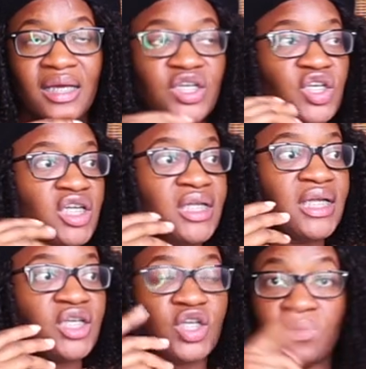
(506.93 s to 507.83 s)

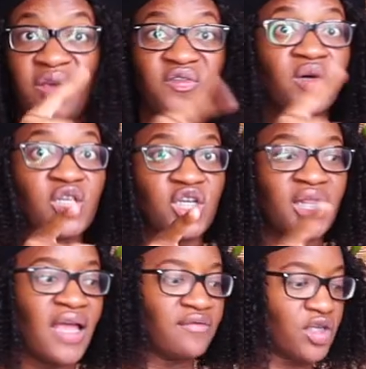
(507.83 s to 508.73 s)
before she
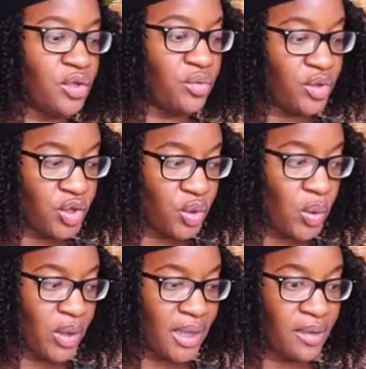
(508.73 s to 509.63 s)
left, she
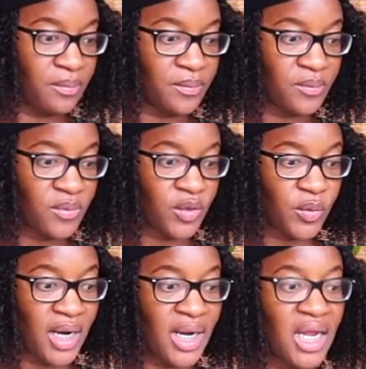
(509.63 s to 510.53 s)
reassured him,
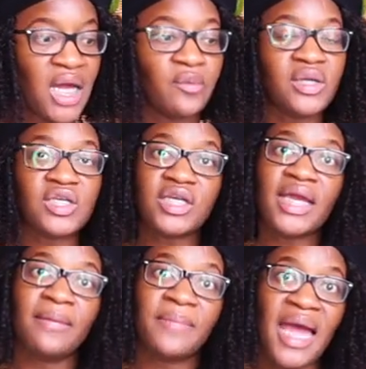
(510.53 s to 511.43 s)
right? When she
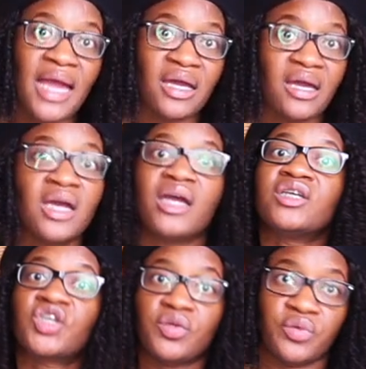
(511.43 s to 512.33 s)
came back,
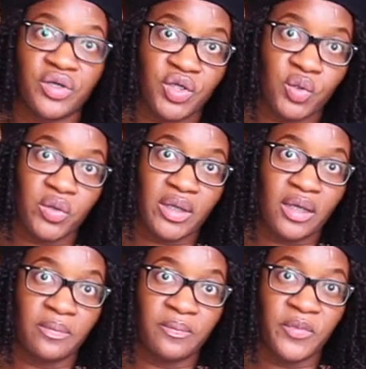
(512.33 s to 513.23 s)
she reassured
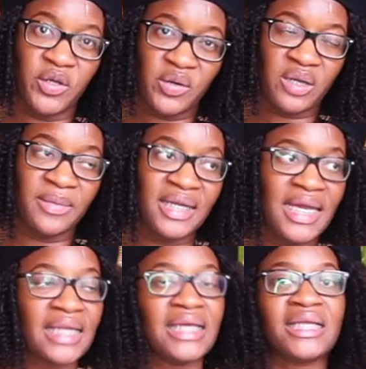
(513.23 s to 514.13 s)
him. You know what I mean?
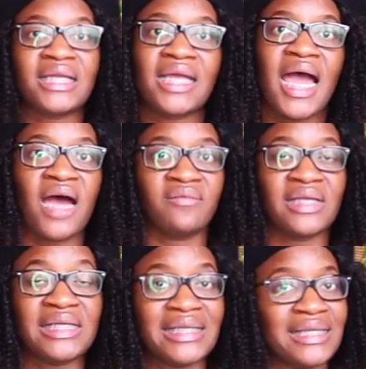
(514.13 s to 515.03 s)
And he didn't have
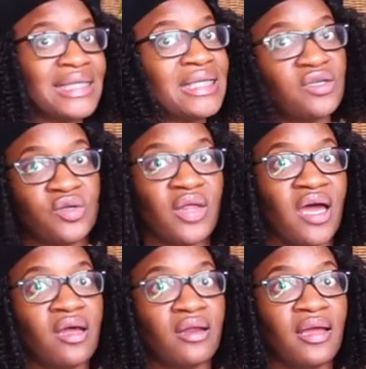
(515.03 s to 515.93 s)
the decency to do
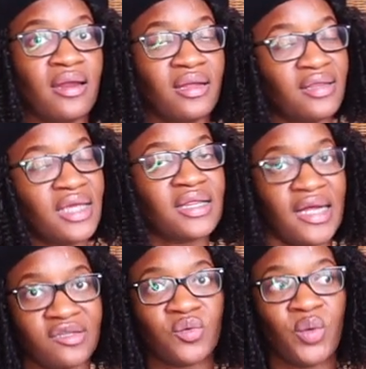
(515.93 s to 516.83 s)
that. And I think
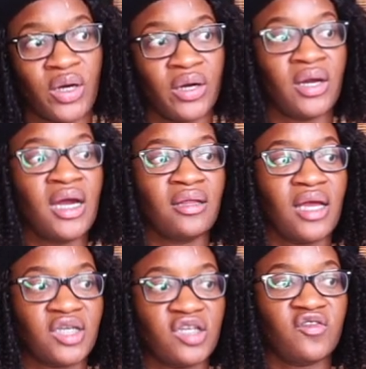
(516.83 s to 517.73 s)
that's where,
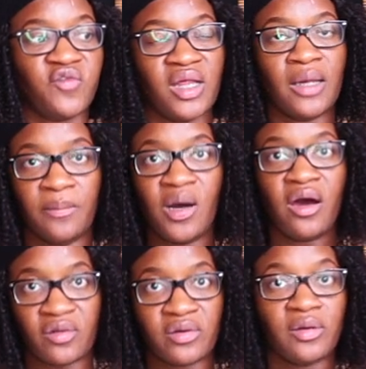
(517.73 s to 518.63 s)
like, she's feeling
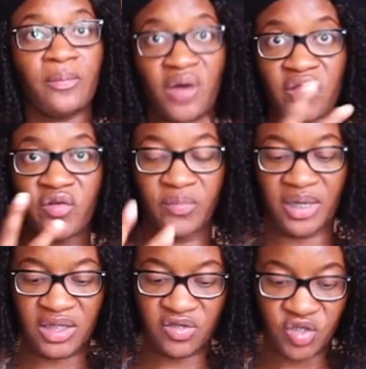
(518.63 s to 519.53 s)
bothered
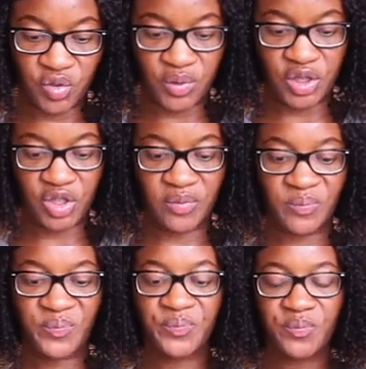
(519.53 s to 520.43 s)
by the
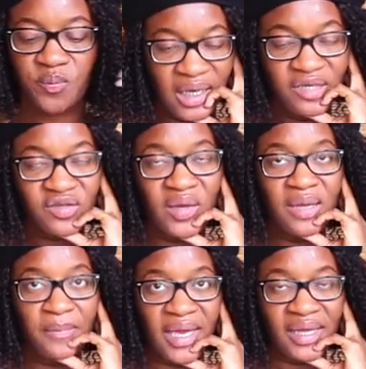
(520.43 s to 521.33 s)
situation. So
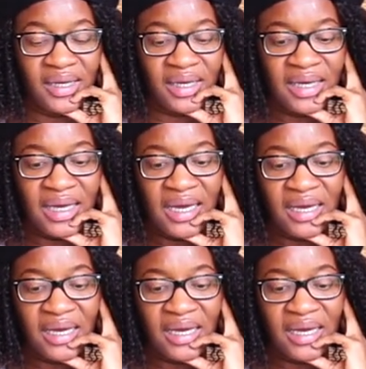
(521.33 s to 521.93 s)
in bed,